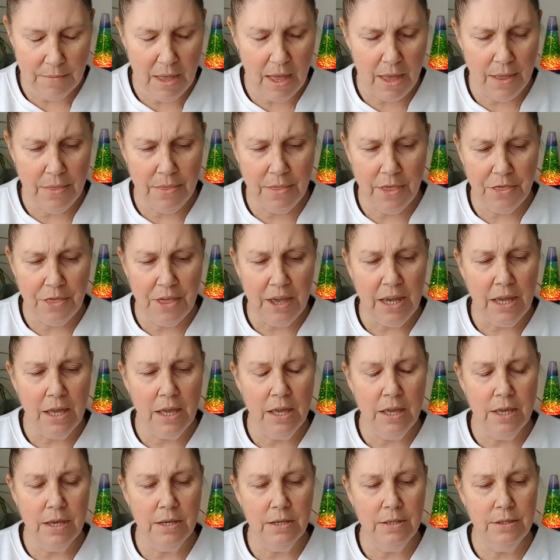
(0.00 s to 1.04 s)
And the thing
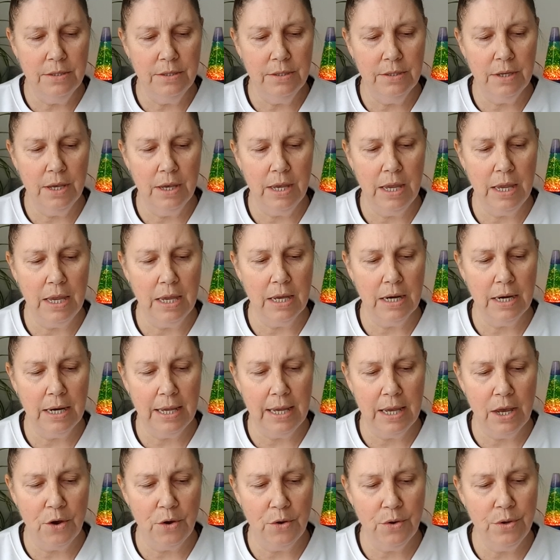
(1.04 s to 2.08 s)
is here,
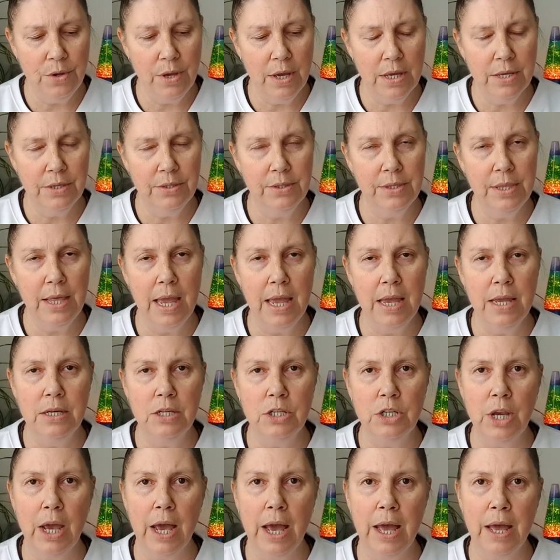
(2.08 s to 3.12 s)
Leo, is
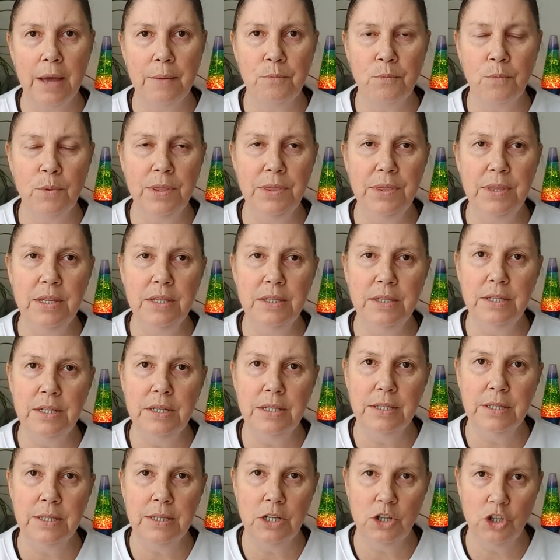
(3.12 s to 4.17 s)
that um, with this
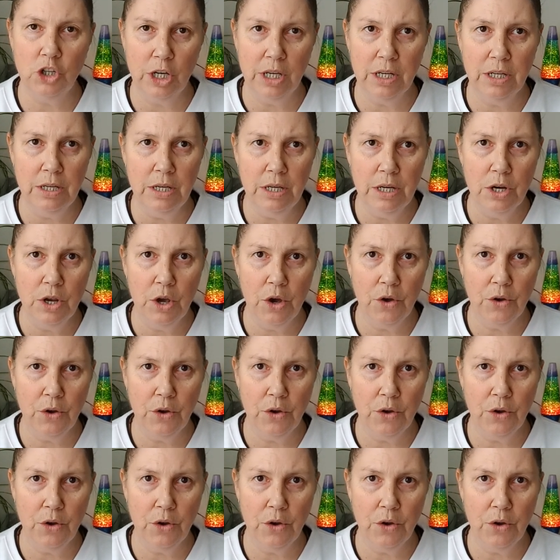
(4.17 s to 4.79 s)
decision,